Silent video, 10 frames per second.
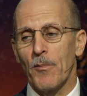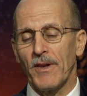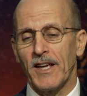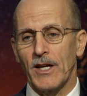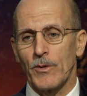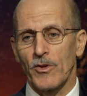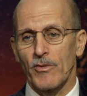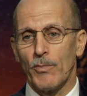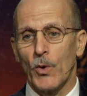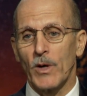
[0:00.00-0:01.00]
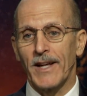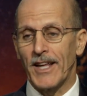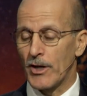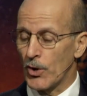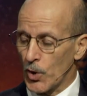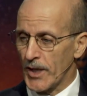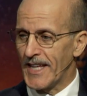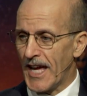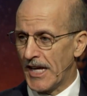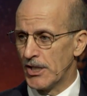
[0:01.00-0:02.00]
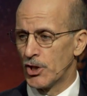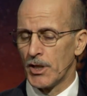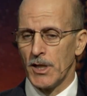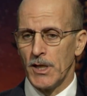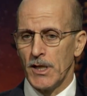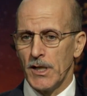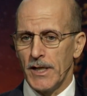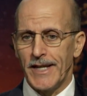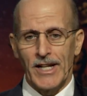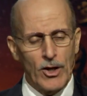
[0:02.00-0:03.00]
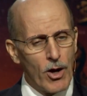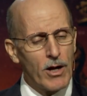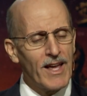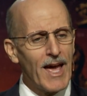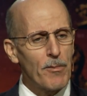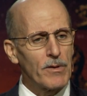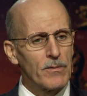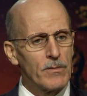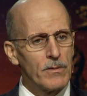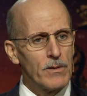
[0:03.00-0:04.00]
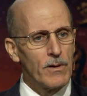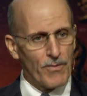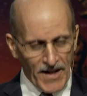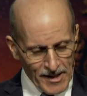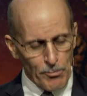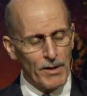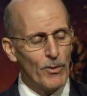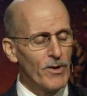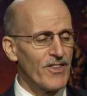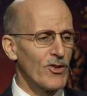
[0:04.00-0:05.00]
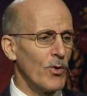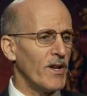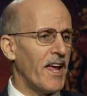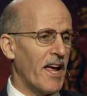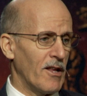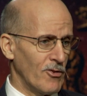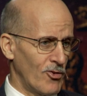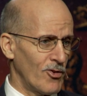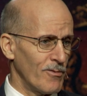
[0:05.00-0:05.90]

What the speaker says: Lincoln was born at an early age in a log cabin that he built with his own hands.